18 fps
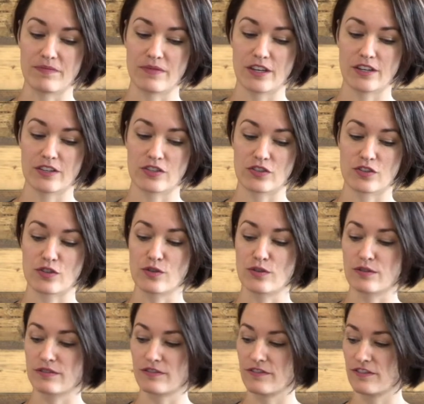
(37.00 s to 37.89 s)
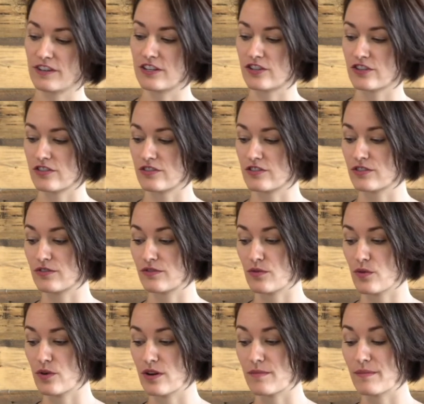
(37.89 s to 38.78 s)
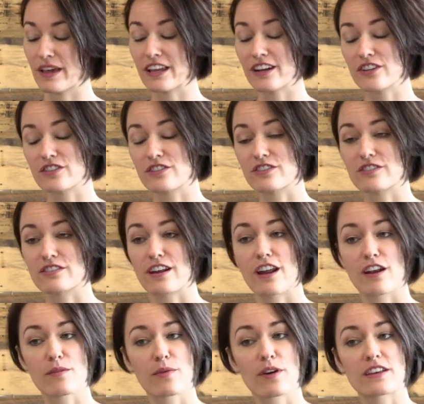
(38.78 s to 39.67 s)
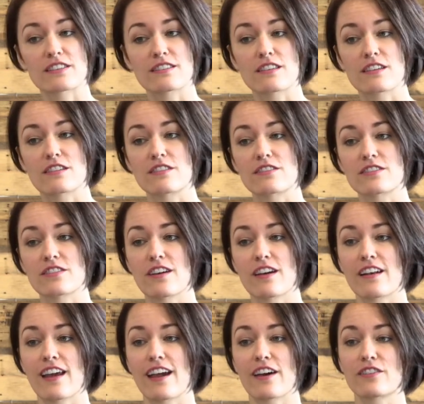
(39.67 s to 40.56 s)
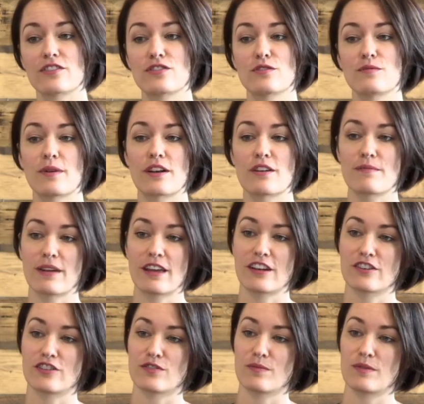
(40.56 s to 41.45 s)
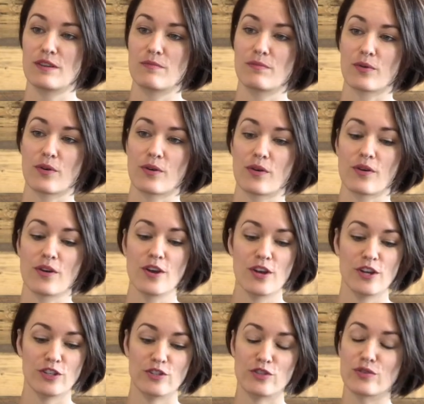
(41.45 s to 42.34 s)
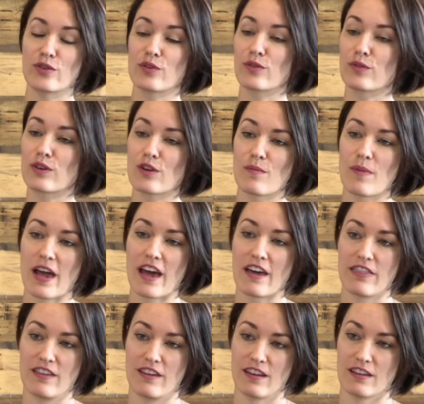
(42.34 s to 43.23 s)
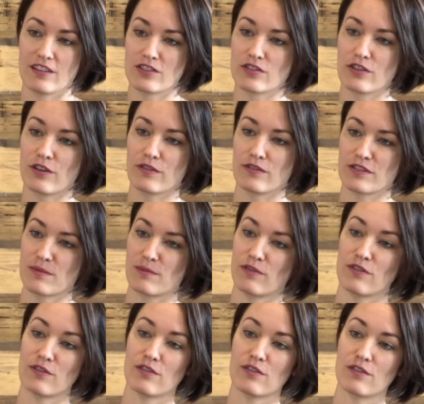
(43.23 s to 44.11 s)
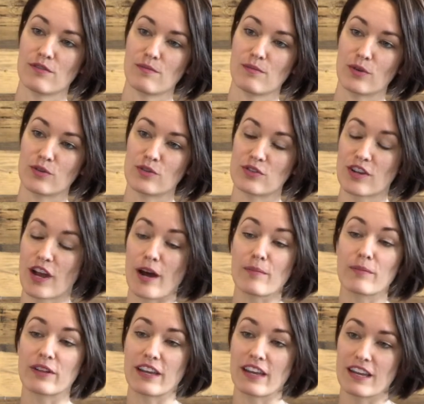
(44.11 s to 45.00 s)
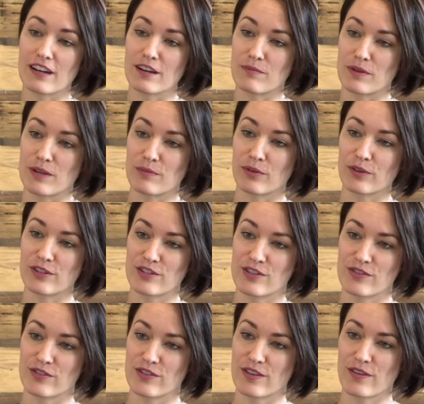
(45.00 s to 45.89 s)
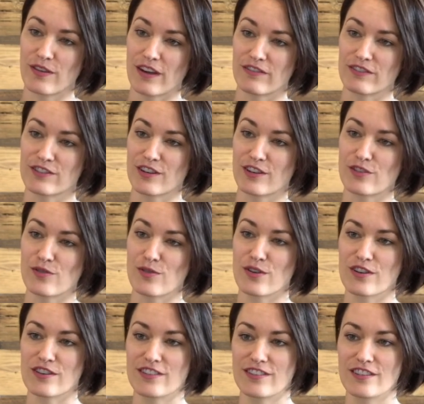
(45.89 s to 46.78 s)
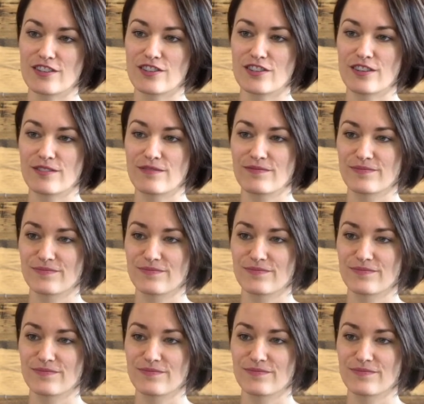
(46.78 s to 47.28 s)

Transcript: a slew of features for managers and enterprise leaders on how to better manage your people, do career pathing, and solve some of your most complicated people issues that you have inside your organization.